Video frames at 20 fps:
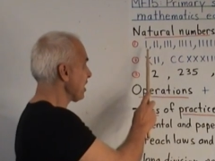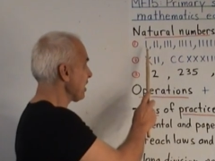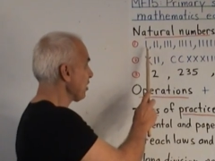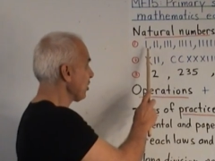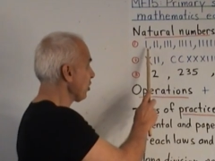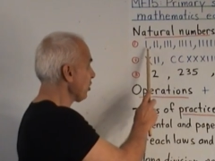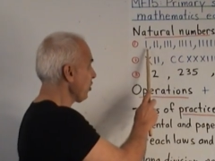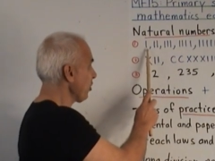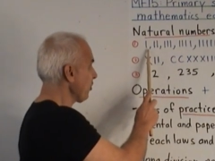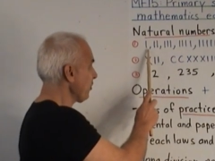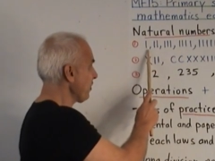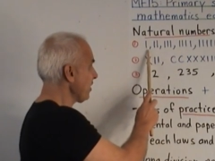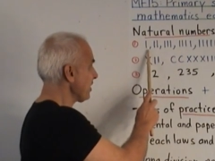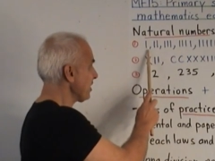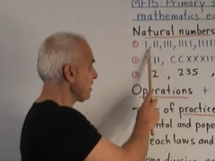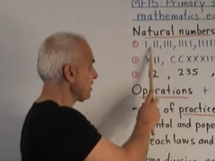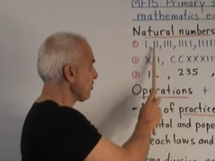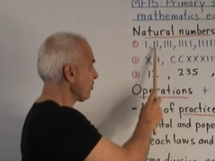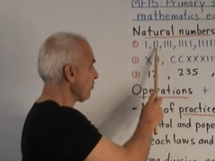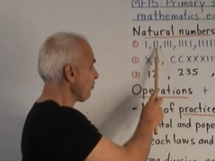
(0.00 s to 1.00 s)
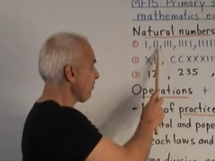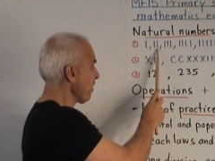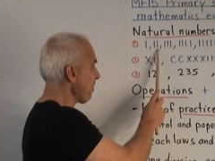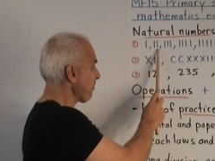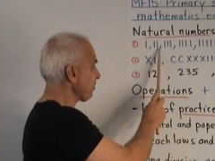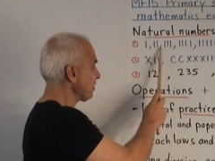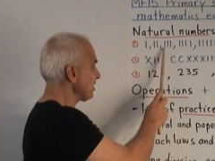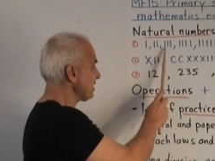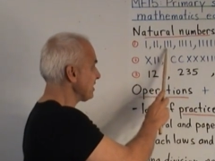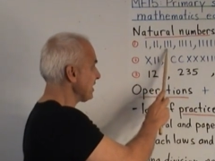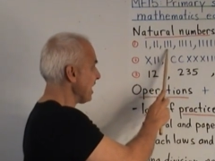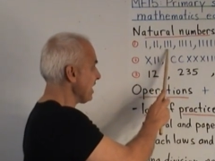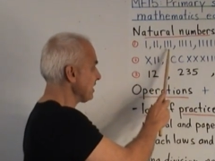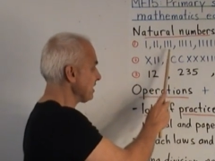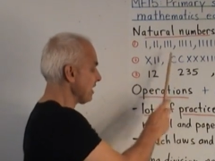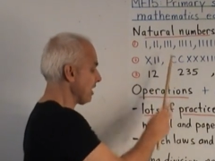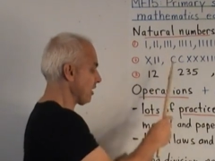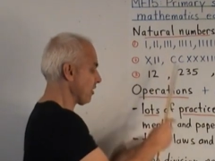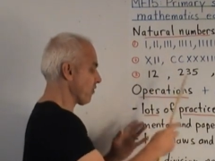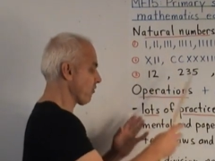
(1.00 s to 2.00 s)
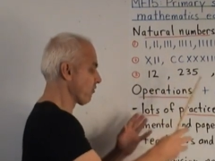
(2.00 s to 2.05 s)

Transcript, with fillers: can learn to represent a